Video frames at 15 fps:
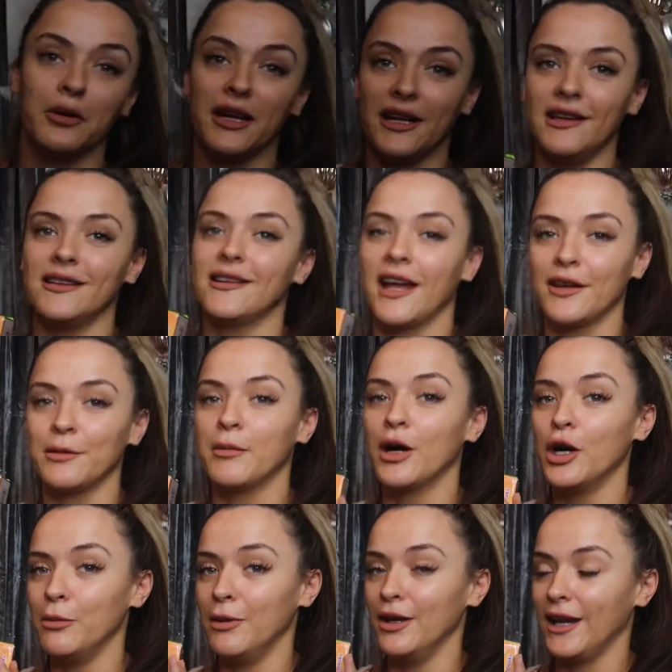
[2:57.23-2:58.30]
is at the
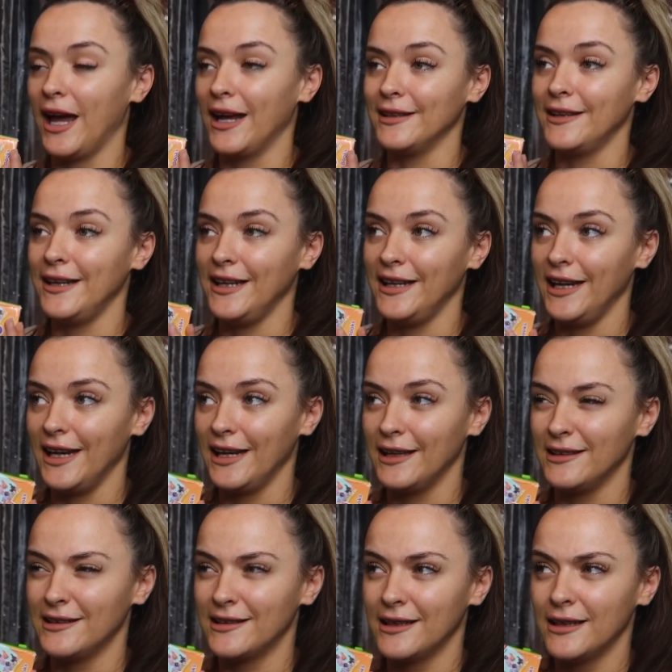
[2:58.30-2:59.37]
moment, and he
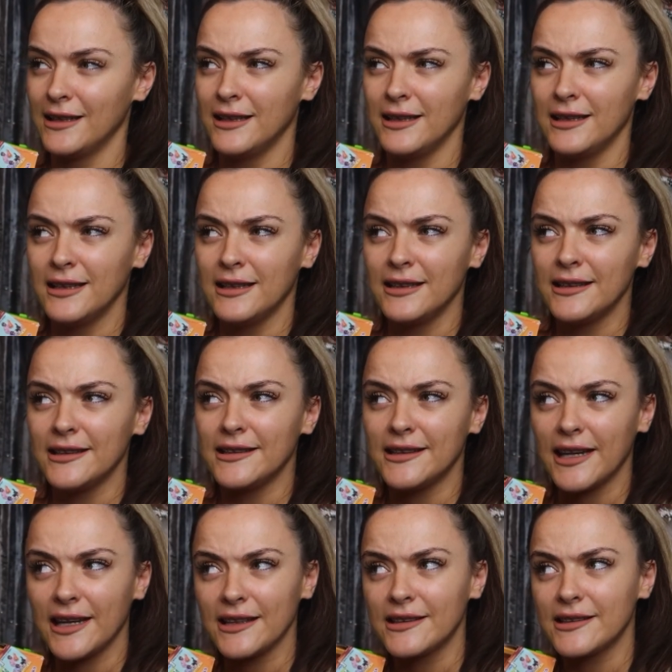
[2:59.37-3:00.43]
is
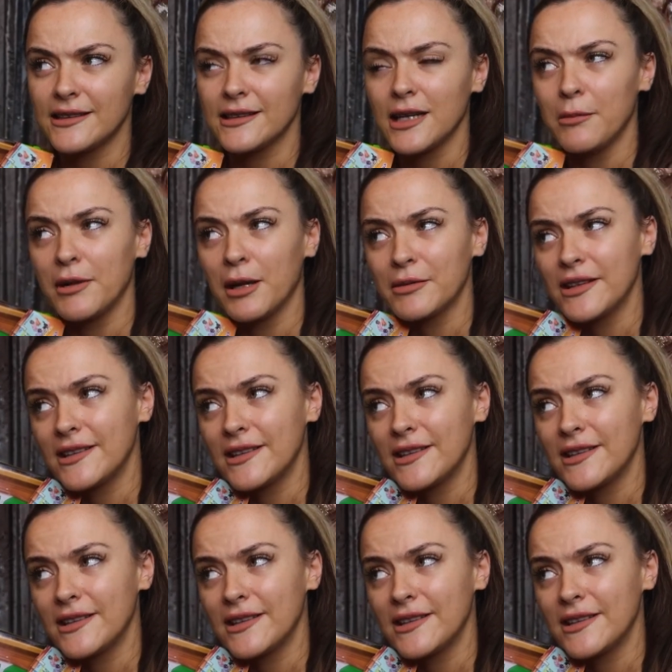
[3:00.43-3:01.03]
six, coming up to